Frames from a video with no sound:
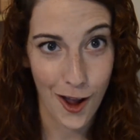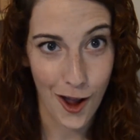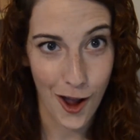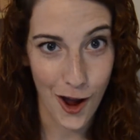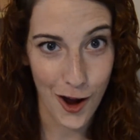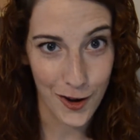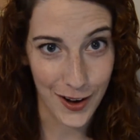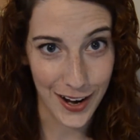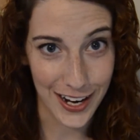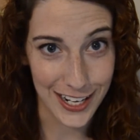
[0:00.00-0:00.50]

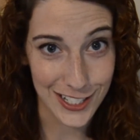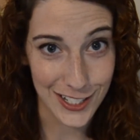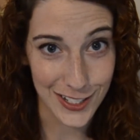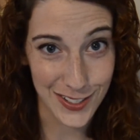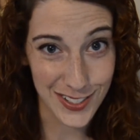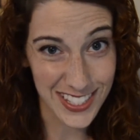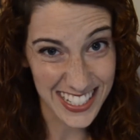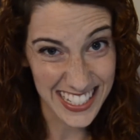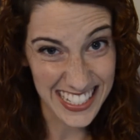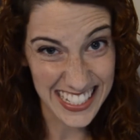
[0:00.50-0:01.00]
Alright
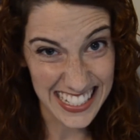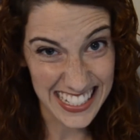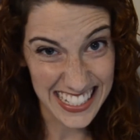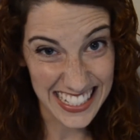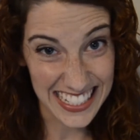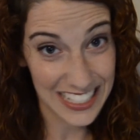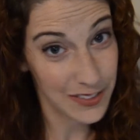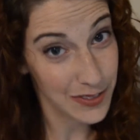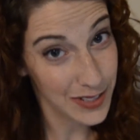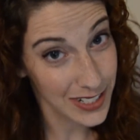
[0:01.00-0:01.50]
dudes,
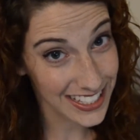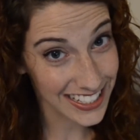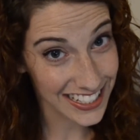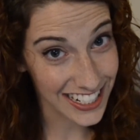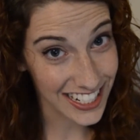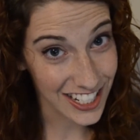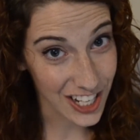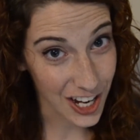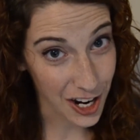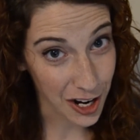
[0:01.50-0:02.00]
I was
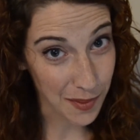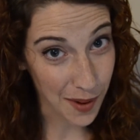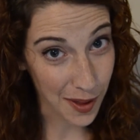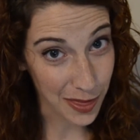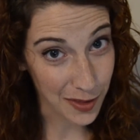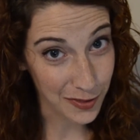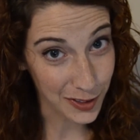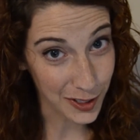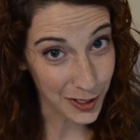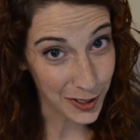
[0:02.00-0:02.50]
gonna talk about
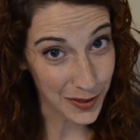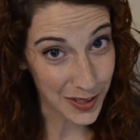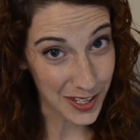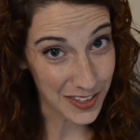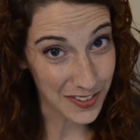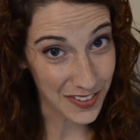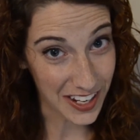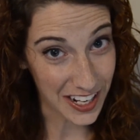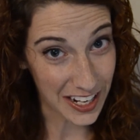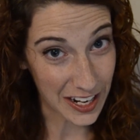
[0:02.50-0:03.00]
the flu this
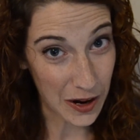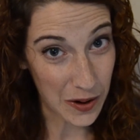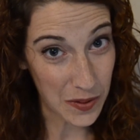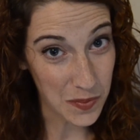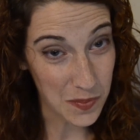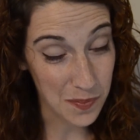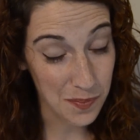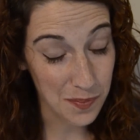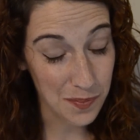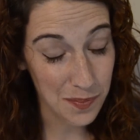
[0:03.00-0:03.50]
video,
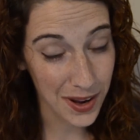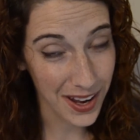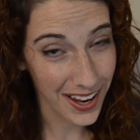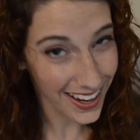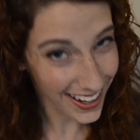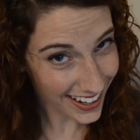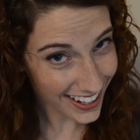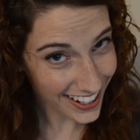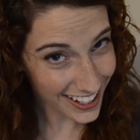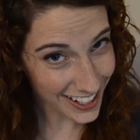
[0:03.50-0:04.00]

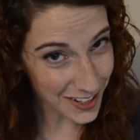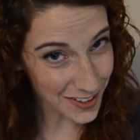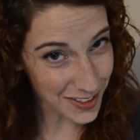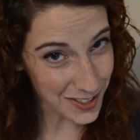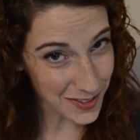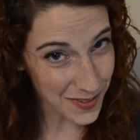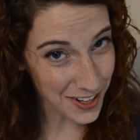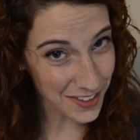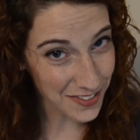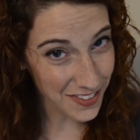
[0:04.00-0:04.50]
but you know
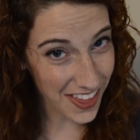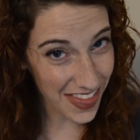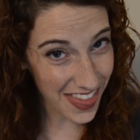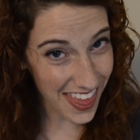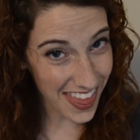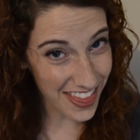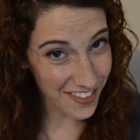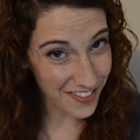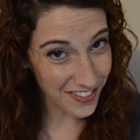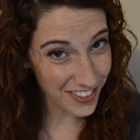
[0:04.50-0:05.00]
what's more fun
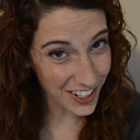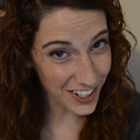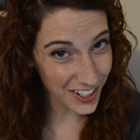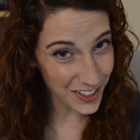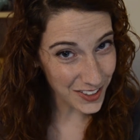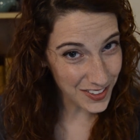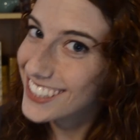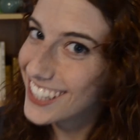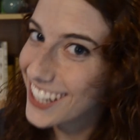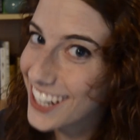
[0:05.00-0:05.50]
than the
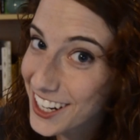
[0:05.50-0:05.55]
flu?